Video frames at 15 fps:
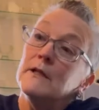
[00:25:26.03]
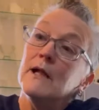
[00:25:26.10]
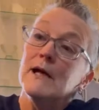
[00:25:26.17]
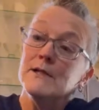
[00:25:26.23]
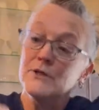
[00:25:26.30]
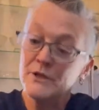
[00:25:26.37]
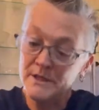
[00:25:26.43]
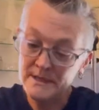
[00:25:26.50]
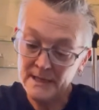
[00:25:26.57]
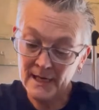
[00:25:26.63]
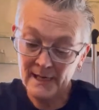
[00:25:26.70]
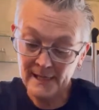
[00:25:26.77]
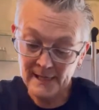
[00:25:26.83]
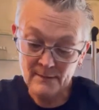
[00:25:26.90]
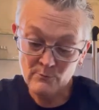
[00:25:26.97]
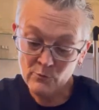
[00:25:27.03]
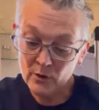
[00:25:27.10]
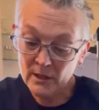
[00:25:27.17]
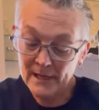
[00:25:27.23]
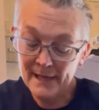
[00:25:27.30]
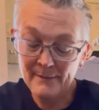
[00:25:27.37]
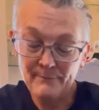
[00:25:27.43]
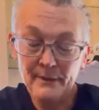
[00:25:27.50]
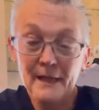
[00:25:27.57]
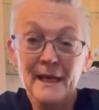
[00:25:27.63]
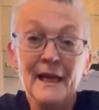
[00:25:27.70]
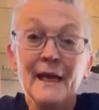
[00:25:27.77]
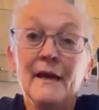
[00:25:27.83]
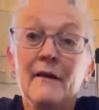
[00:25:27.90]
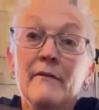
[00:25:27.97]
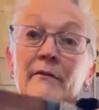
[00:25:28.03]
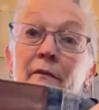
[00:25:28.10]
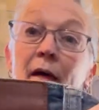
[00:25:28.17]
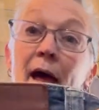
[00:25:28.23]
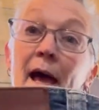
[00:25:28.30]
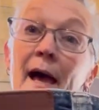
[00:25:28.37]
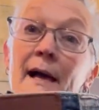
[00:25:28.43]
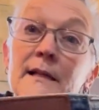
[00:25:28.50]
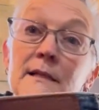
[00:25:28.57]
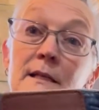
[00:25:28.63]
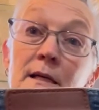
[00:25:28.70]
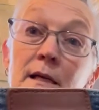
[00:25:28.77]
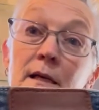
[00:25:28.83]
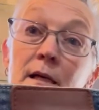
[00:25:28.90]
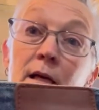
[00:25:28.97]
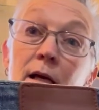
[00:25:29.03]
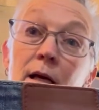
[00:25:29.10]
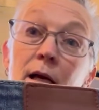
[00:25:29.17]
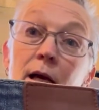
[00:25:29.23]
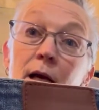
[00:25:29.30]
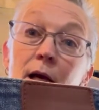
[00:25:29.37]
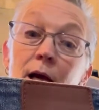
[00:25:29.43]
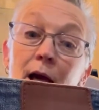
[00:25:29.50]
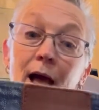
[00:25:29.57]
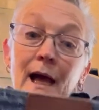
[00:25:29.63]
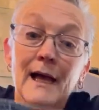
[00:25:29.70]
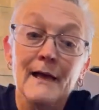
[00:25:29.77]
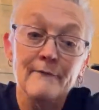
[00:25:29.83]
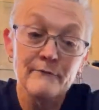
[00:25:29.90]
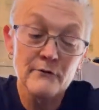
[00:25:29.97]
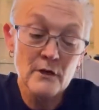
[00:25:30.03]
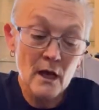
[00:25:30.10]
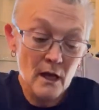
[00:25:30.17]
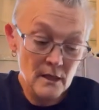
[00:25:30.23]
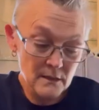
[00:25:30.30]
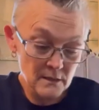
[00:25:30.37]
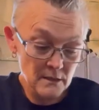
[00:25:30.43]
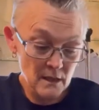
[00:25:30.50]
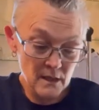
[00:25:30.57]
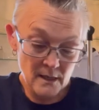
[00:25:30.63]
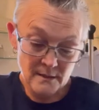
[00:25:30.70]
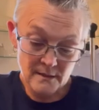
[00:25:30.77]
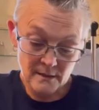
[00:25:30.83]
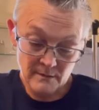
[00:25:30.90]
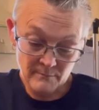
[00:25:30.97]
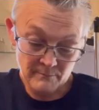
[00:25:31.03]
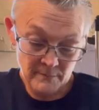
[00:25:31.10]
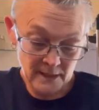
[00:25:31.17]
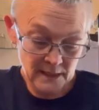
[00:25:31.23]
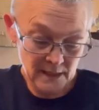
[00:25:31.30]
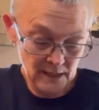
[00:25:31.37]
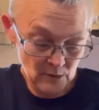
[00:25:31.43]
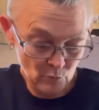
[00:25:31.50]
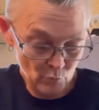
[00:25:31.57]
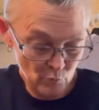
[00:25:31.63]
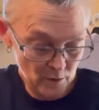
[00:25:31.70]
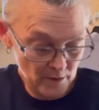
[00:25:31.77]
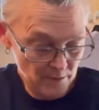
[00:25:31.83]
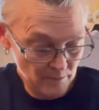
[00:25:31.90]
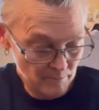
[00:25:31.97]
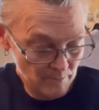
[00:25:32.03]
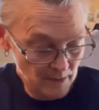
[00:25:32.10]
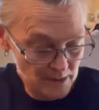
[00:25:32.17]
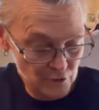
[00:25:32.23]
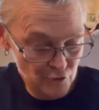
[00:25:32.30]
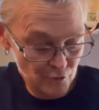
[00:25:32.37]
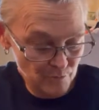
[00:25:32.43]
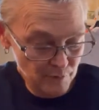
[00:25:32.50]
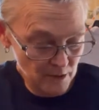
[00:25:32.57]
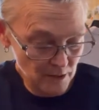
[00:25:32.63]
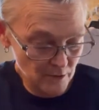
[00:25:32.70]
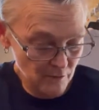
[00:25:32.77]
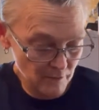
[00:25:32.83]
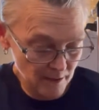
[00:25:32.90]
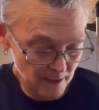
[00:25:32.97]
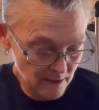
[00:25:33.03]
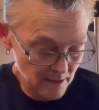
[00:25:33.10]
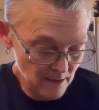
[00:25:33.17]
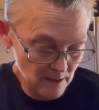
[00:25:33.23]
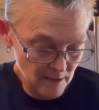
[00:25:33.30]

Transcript: Klein jeans. I am real happy in that I have not got many with major puckering.